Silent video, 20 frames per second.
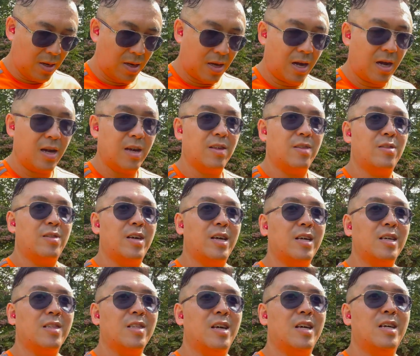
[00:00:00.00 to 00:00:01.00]
I
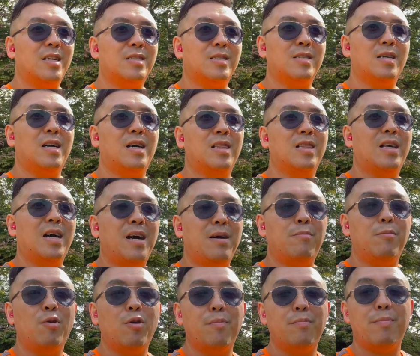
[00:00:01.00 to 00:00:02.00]
think that it's a lot
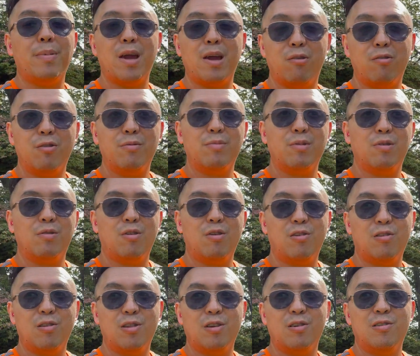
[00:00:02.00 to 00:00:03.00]
more bearable
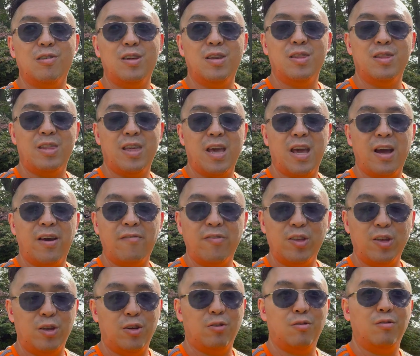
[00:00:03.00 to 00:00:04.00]
earlier in the
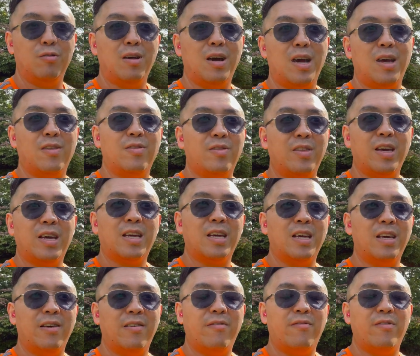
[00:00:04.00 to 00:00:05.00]
afternoon. I
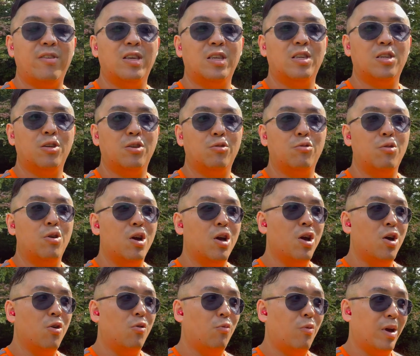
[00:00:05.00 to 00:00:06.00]
think if you
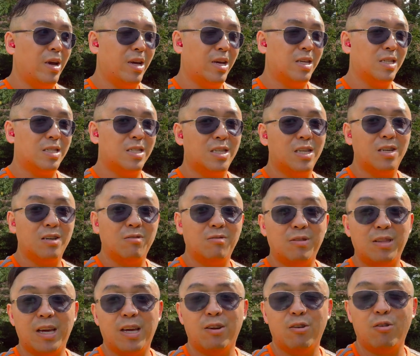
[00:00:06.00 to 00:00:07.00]
wait until
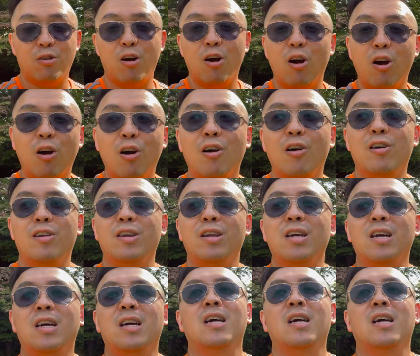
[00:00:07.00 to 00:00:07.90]
later on,